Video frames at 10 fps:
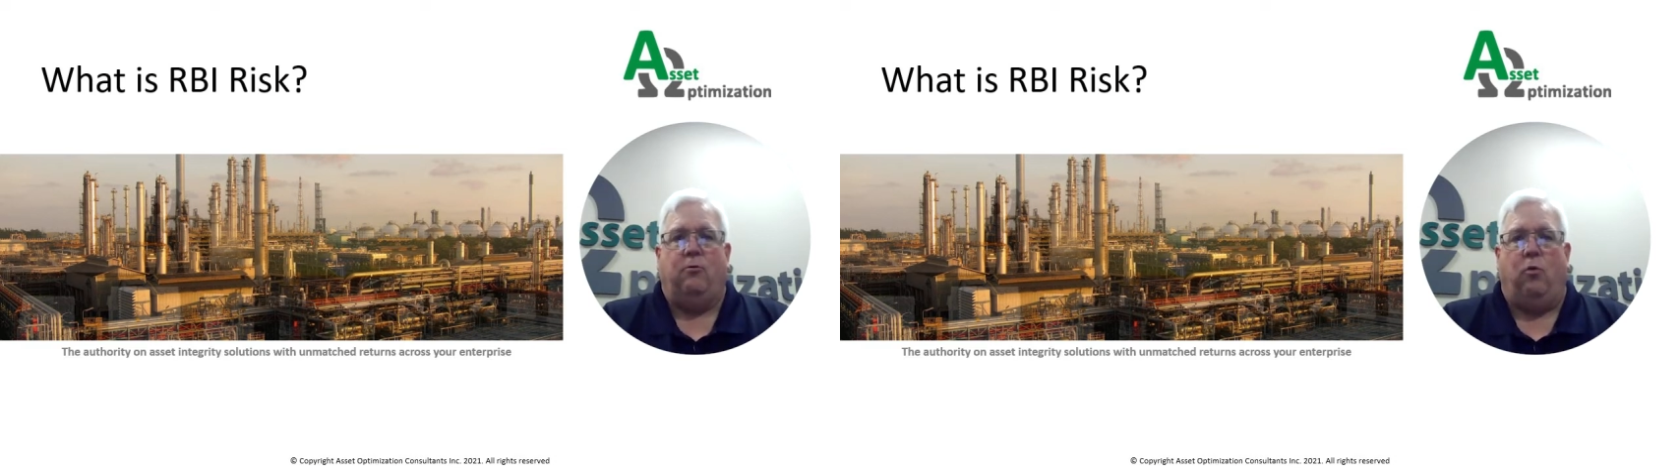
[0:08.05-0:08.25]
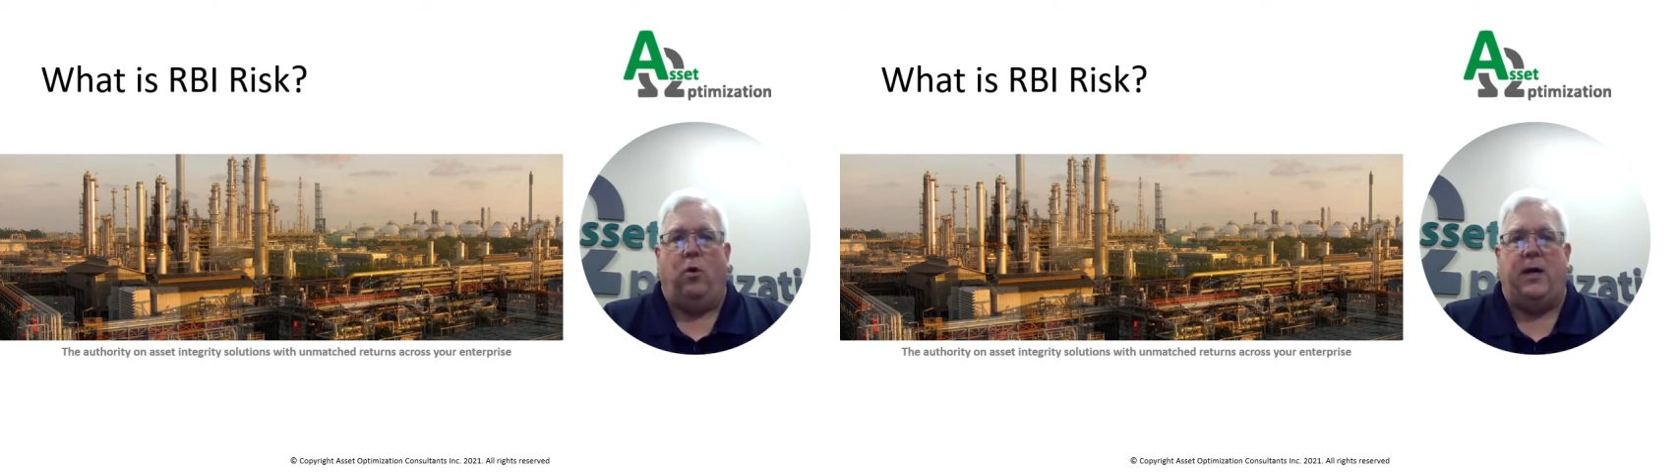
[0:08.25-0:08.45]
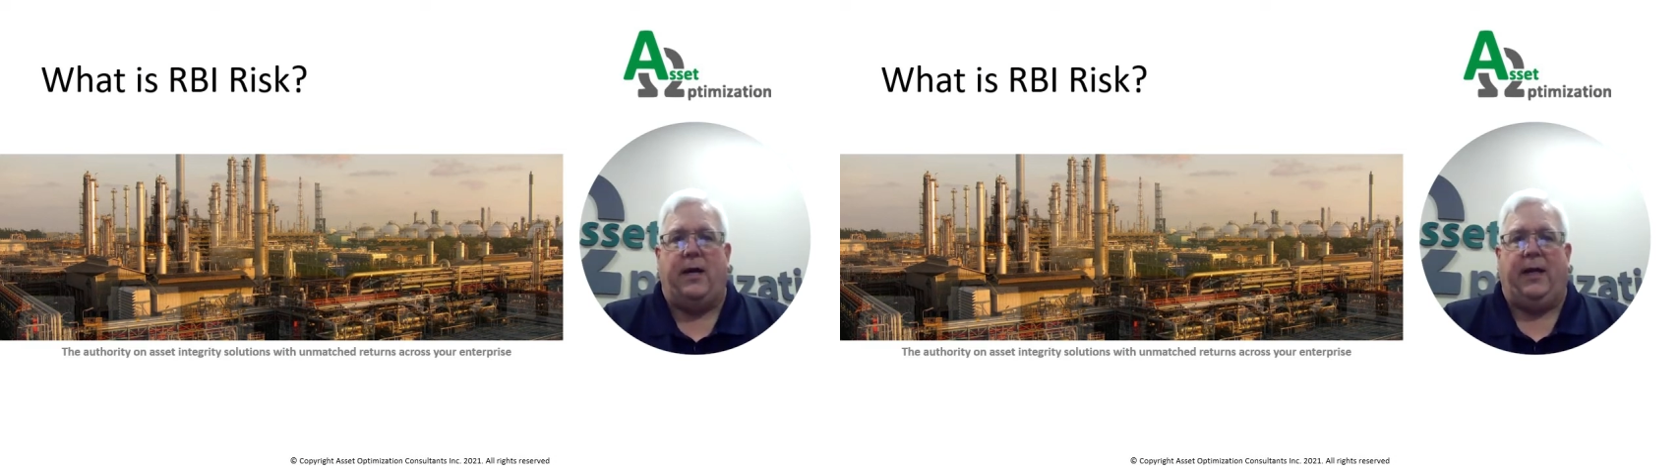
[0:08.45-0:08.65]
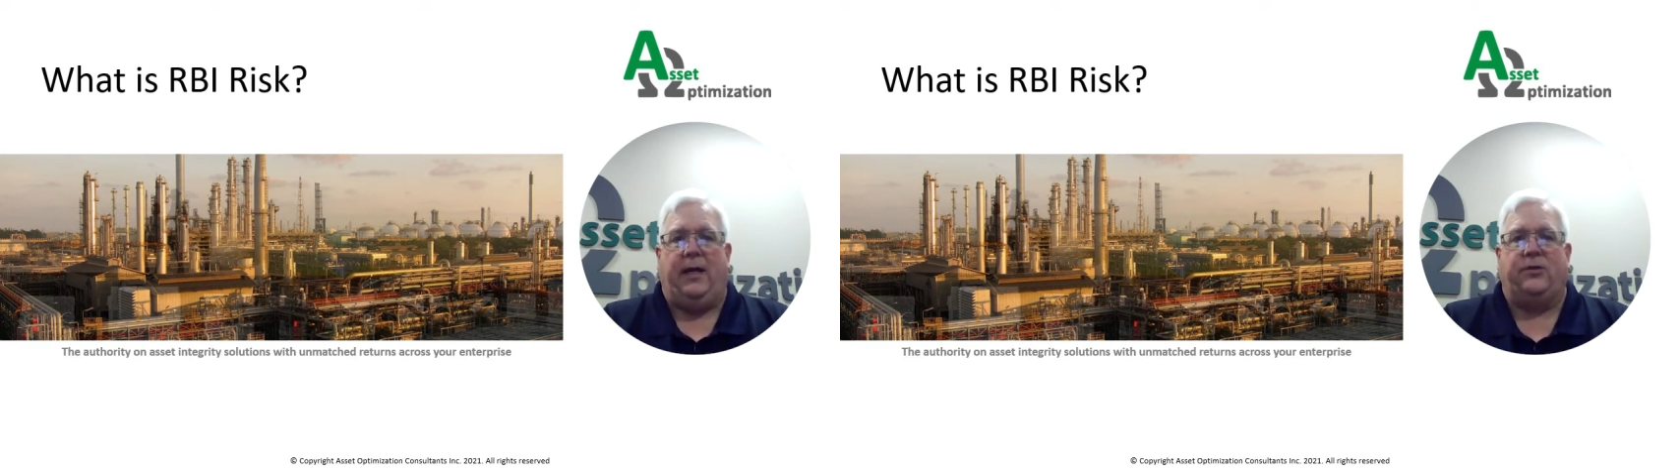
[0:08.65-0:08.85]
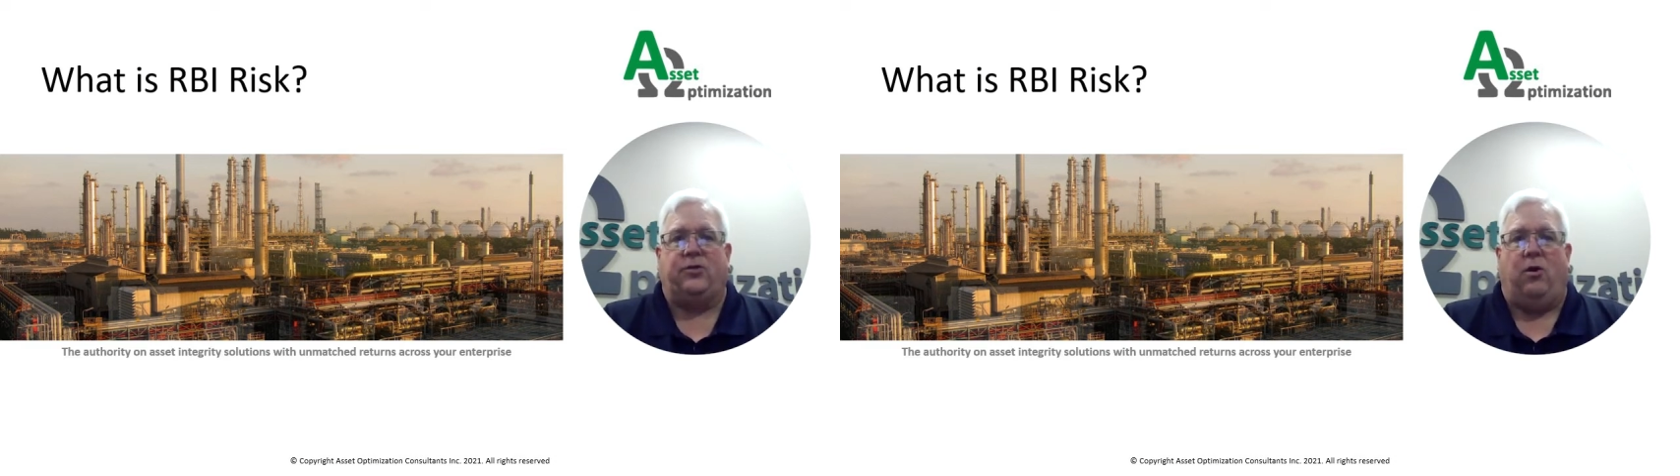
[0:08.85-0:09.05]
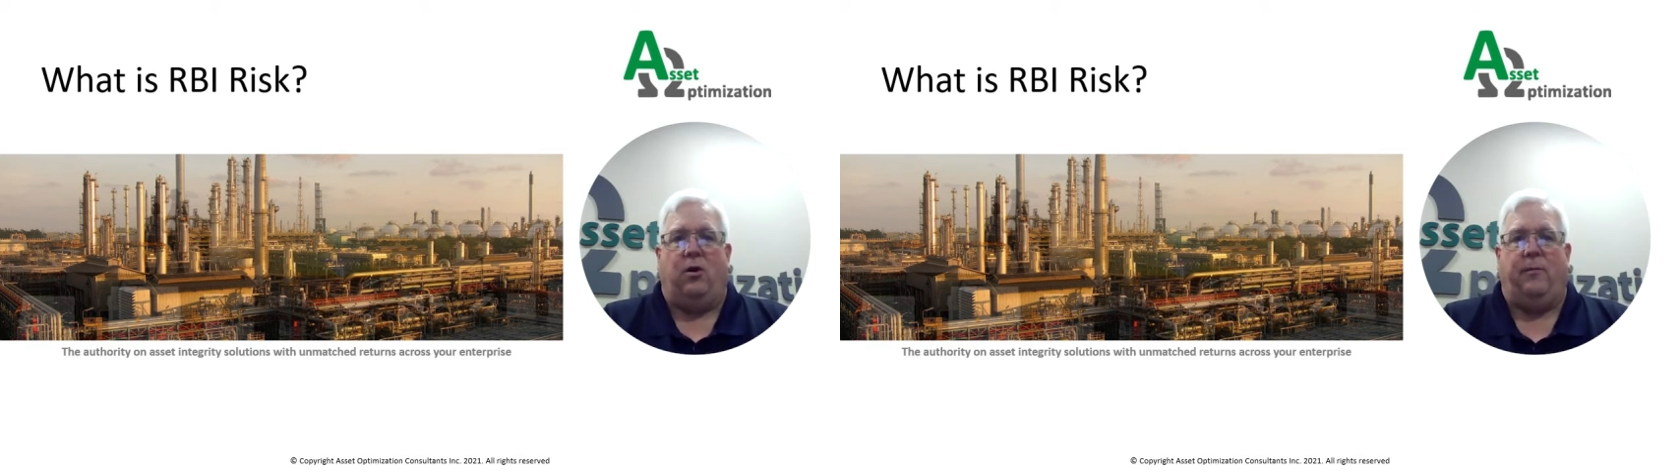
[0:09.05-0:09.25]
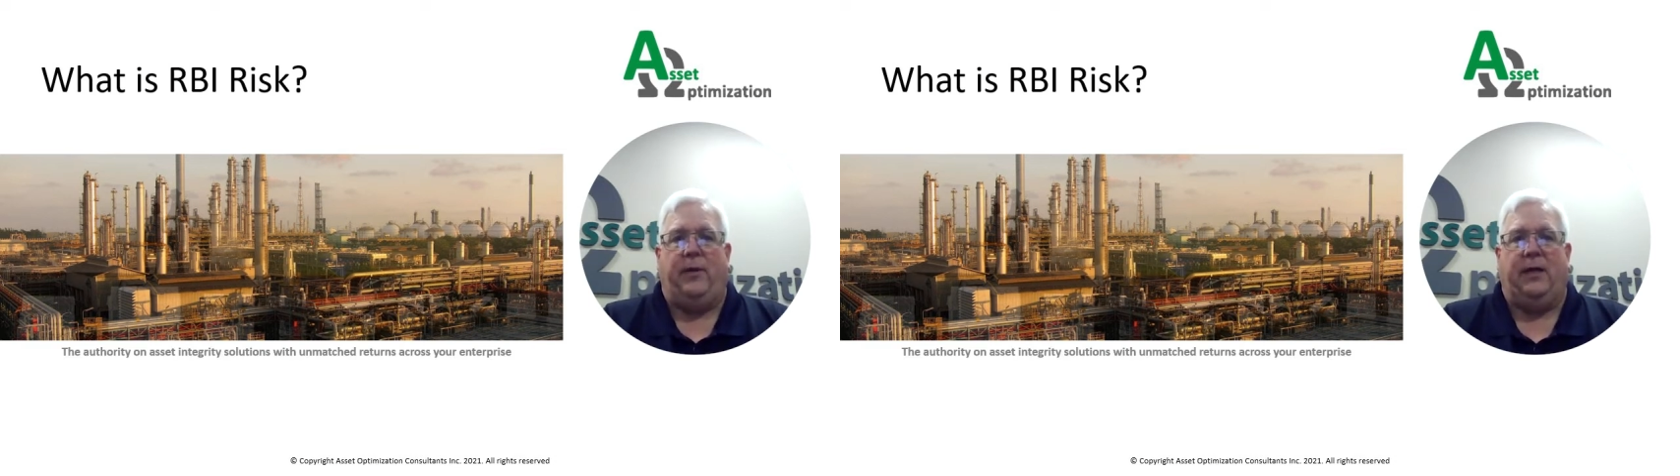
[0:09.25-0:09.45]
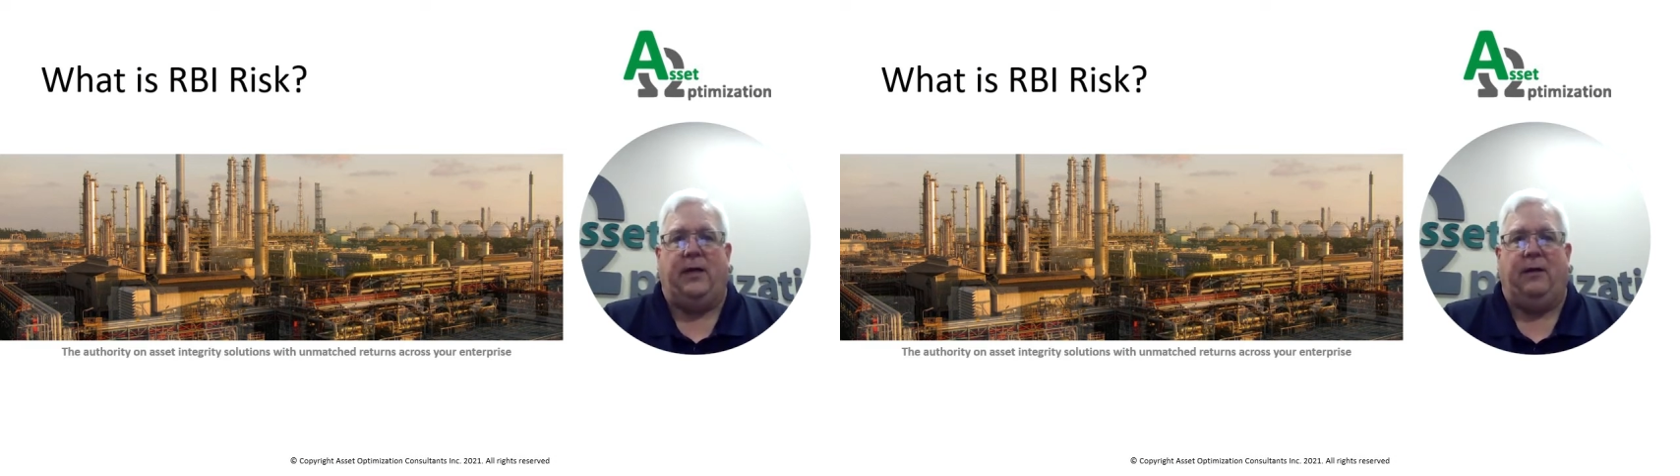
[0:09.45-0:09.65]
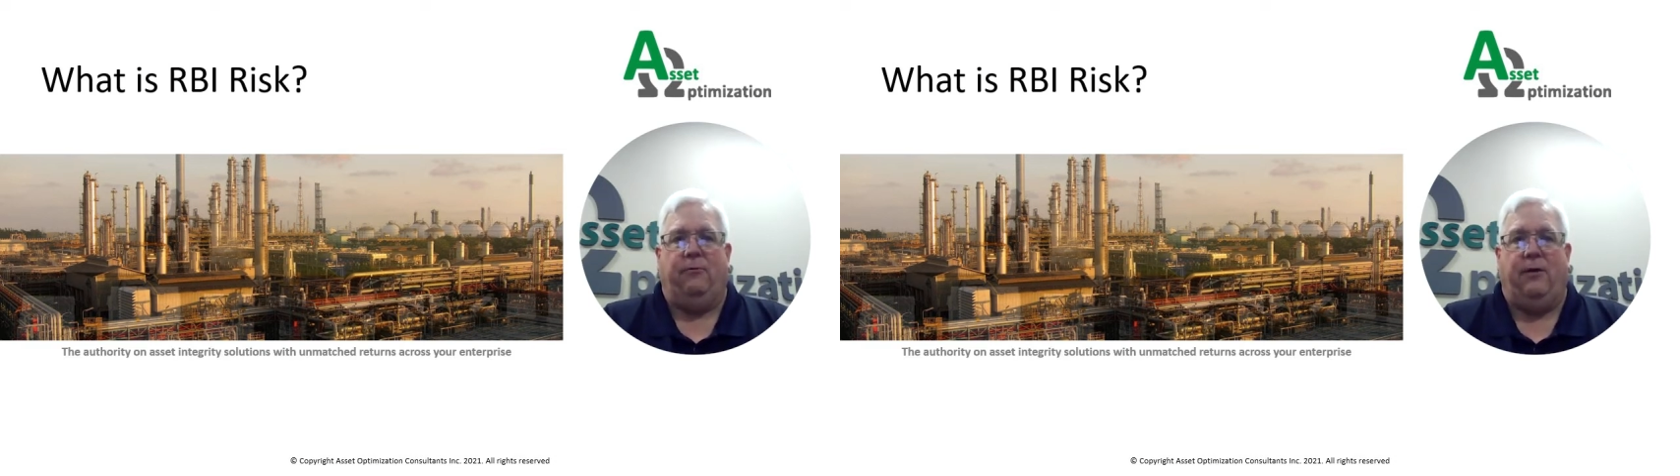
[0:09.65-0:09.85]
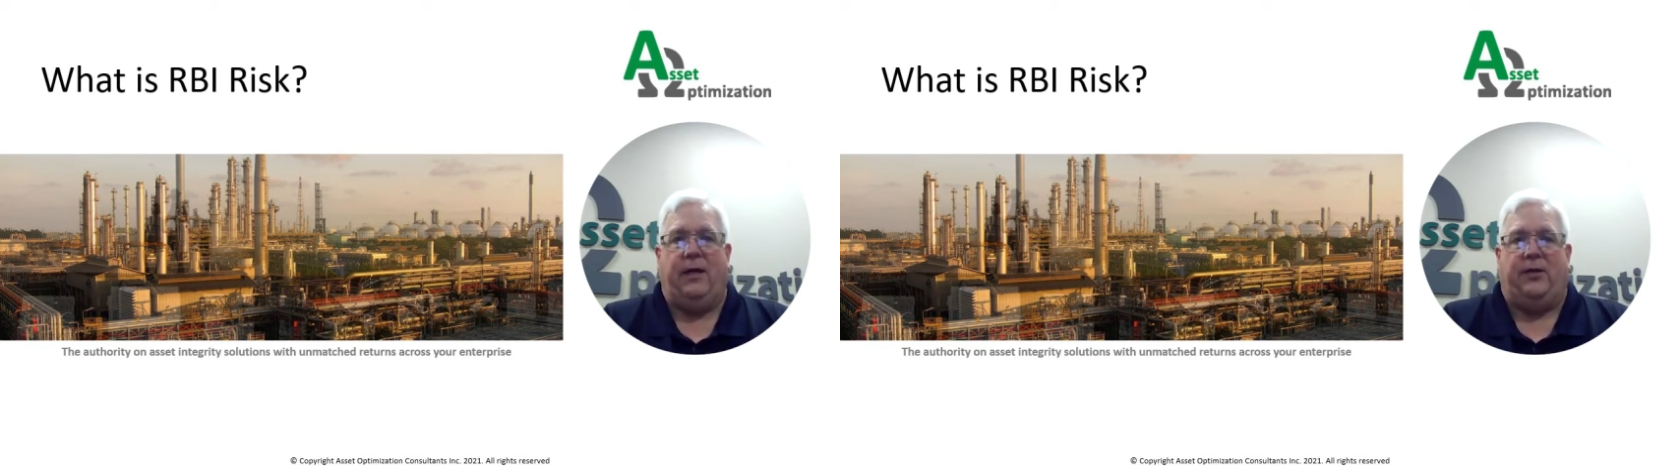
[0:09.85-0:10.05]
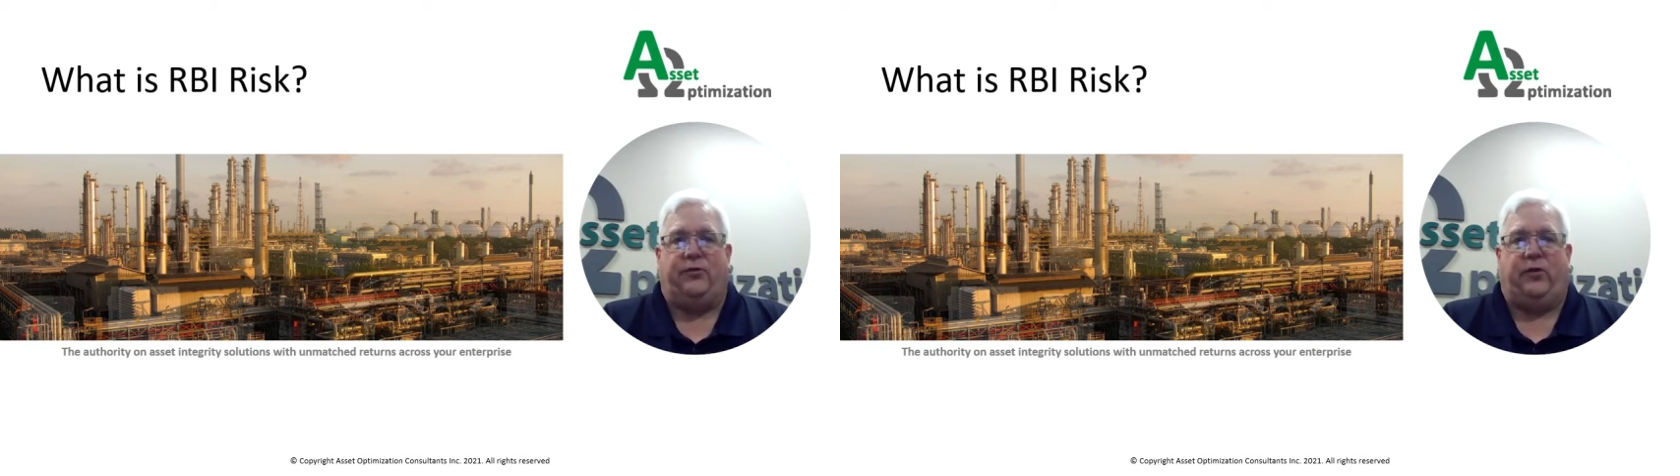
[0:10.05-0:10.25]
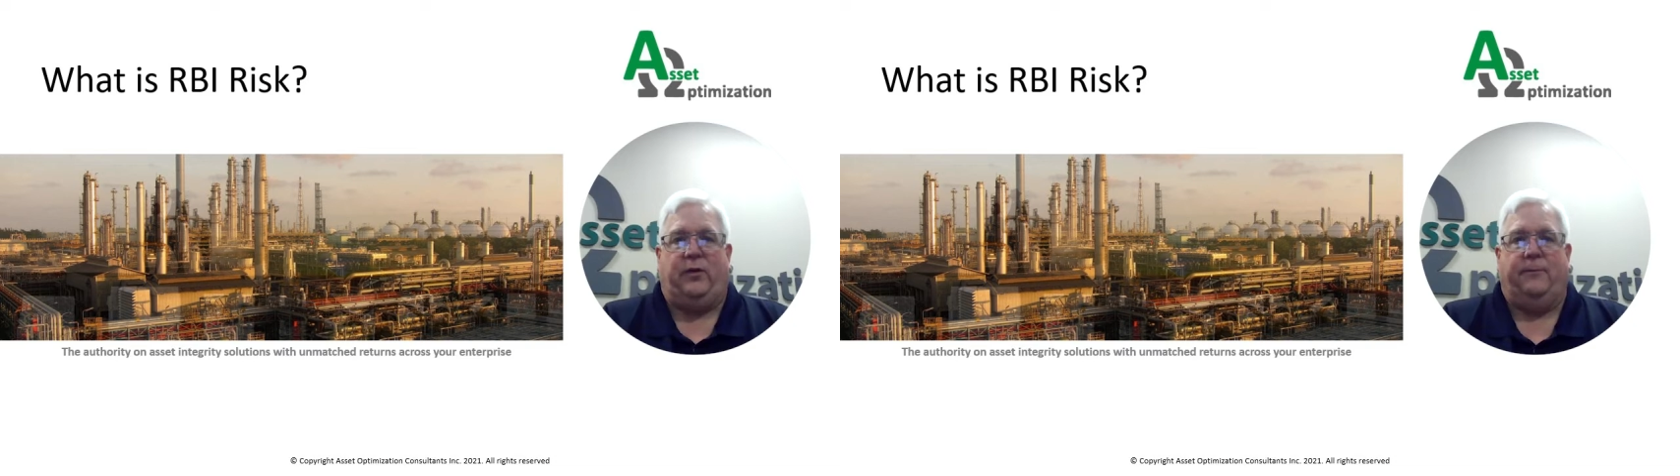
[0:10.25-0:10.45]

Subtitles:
what is RBI risk?